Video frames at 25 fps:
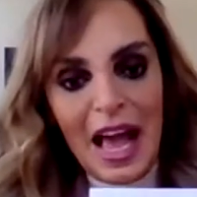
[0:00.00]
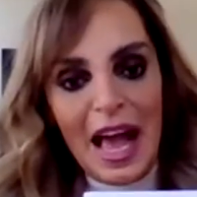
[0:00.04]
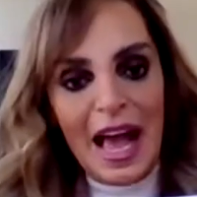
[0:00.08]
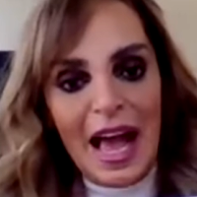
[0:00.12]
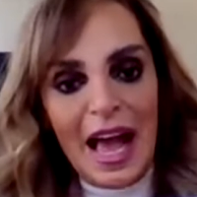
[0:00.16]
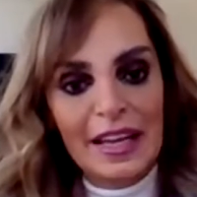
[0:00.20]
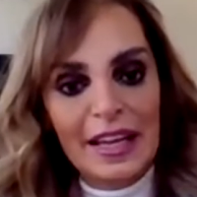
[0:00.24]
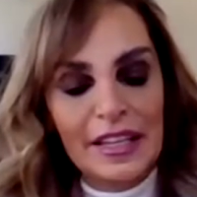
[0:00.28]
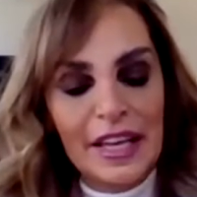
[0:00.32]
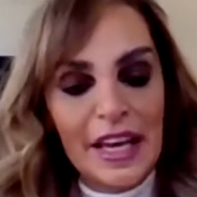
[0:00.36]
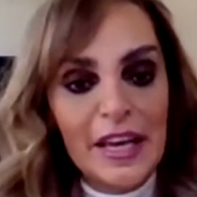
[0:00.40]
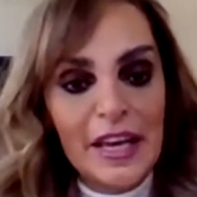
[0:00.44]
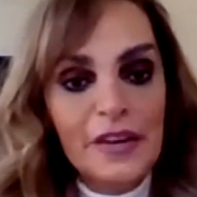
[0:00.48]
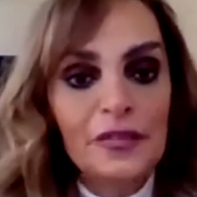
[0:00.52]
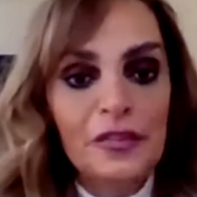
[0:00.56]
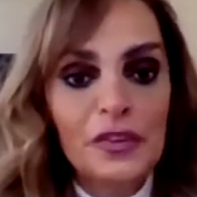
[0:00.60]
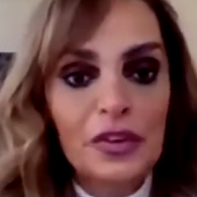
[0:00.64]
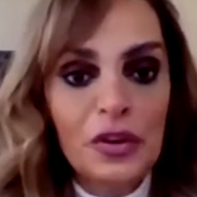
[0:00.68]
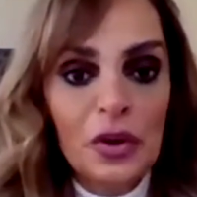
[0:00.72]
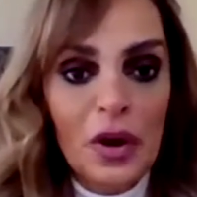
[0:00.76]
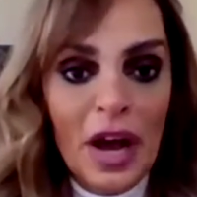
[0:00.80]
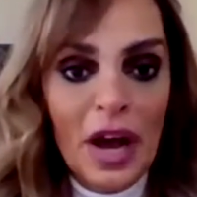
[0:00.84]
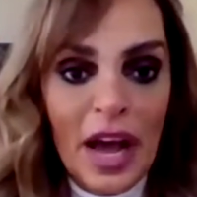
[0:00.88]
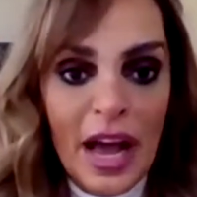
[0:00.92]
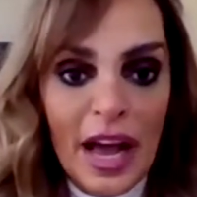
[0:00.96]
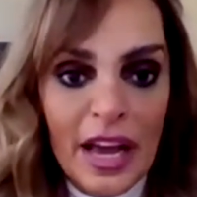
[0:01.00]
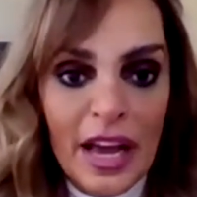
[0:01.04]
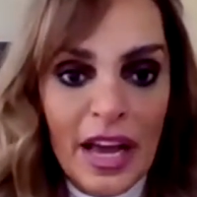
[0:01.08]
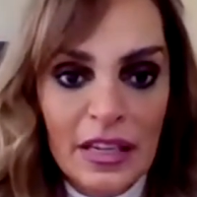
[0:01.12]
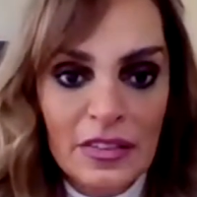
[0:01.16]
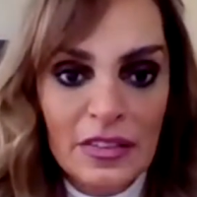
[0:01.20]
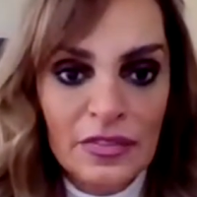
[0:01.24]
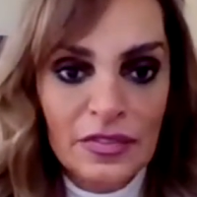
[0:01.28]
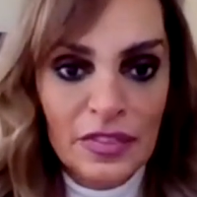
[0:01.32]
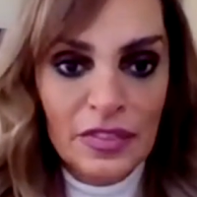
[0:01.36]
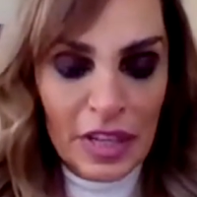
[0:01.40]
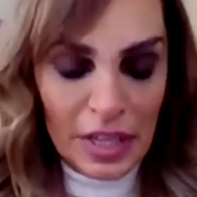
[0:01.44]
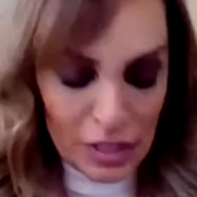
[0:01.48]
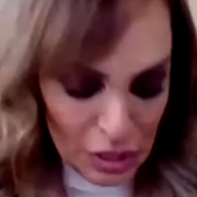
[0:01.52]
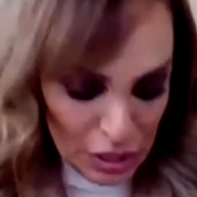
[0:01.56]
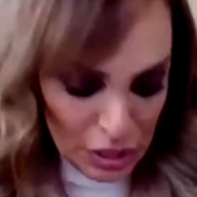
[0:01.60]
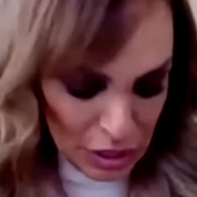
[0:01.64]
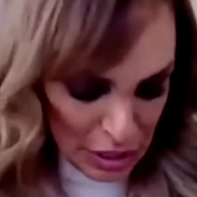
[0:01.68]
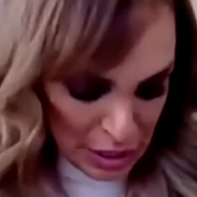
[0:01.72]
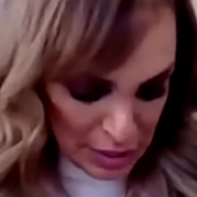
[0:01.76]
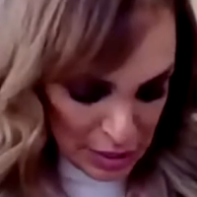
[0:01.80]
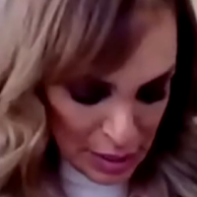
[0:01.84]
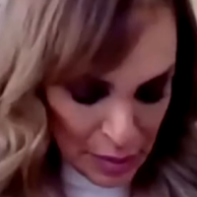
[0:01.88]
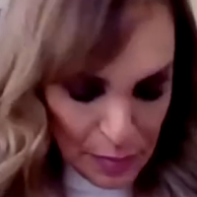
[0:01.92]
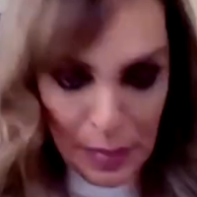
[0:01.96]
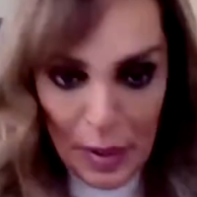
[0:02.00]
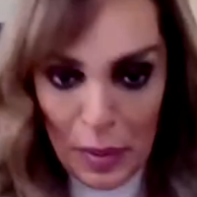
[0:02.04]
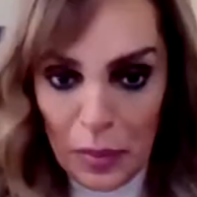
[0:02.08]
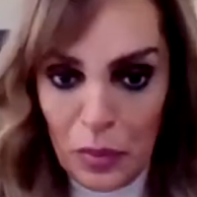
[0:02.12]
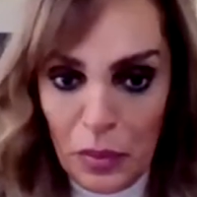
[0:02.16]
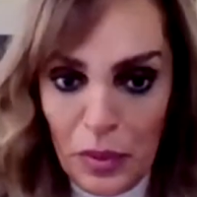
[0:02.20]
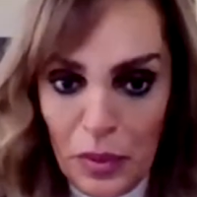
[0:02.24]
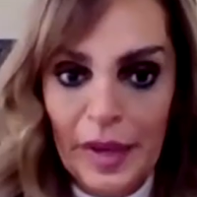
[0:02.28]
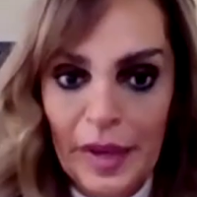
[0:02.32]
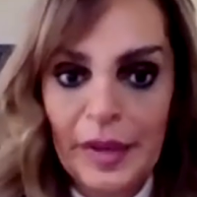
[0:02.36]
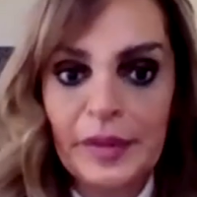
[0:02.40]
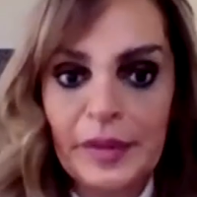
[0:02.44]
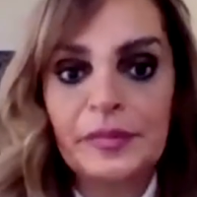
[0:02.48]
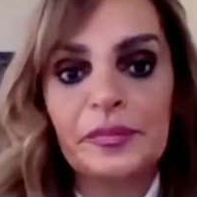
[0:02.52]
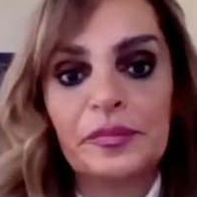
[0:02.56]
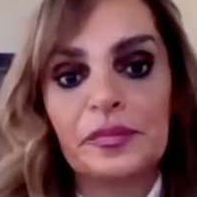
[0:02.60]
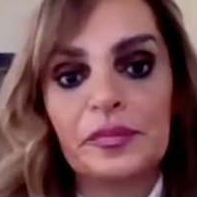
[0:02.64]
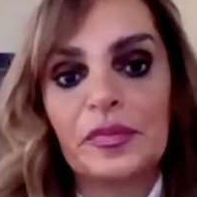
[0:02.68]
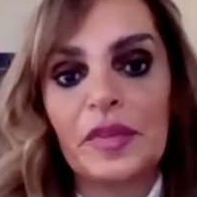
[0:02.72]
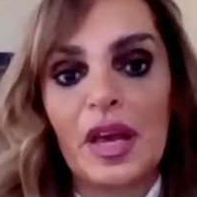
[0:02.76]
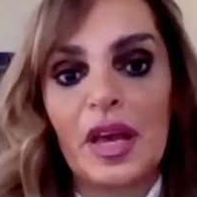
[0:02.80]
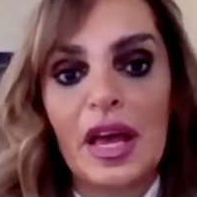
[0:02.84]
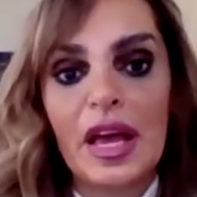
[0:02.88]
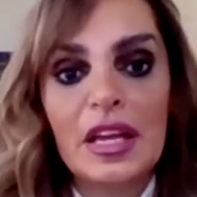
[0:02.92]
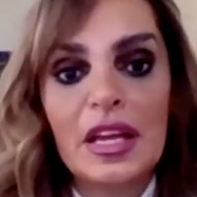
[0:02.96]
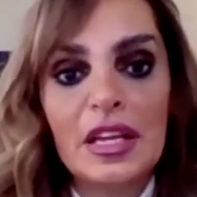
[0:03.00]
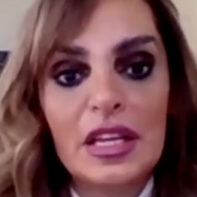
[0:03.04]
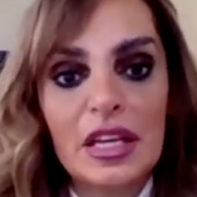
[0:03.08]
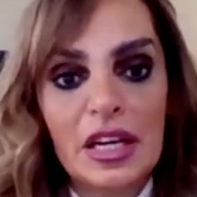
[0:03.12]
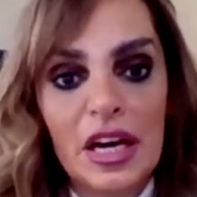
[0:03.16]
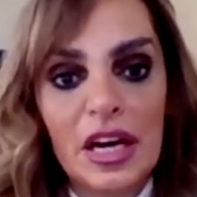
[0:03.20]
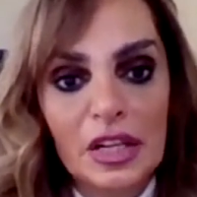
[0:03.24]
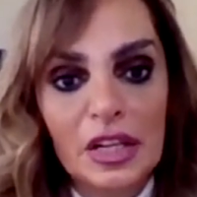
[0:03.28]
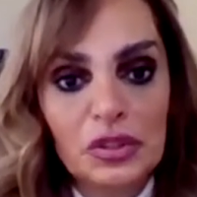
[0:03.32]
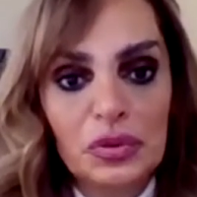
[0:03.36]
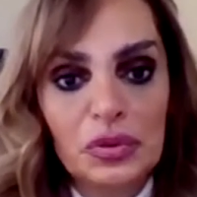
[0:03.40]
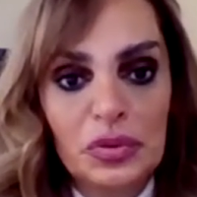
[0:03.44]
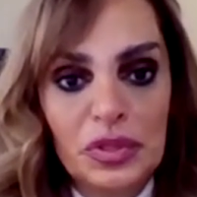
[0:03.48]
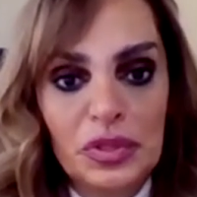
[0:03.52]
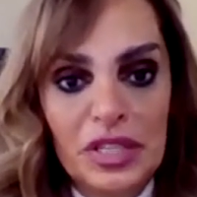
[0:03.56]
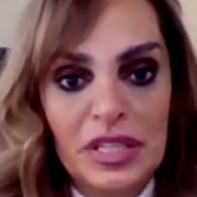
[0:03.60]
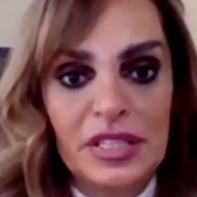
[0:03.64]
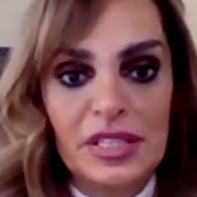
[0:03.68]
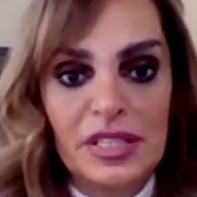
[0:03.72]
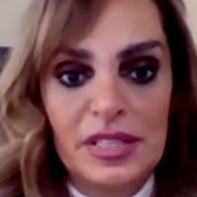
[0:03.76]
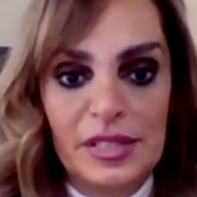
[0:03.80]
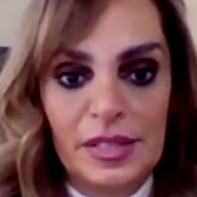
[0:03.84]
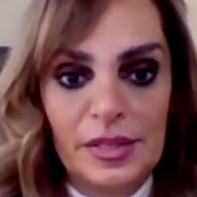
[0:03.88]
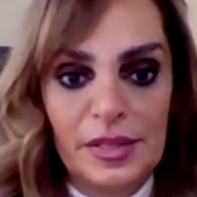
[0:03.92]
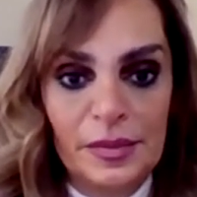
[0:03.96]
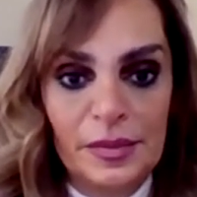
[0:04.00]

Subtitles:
And if you have in Zimbabwe any cartoonist